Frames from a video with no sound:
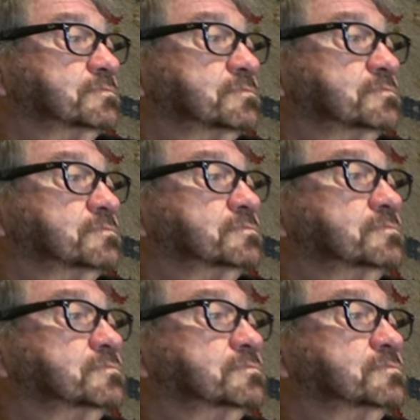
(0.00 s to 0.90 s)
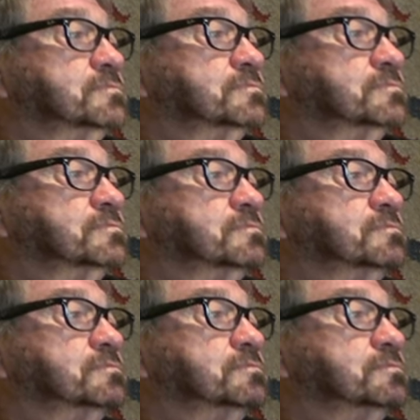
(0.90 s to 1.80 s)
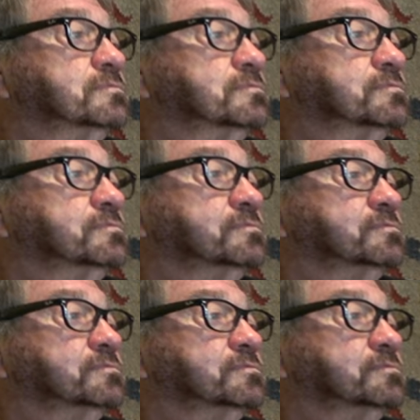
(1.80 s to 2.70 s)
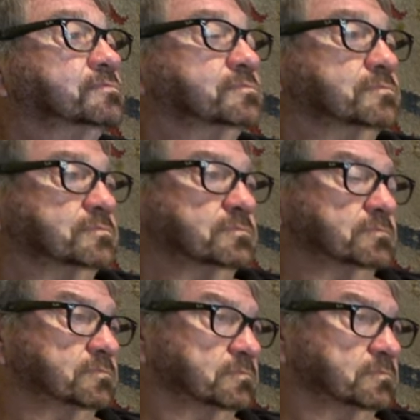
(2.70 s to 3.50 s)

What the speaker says: The person shown says nothing.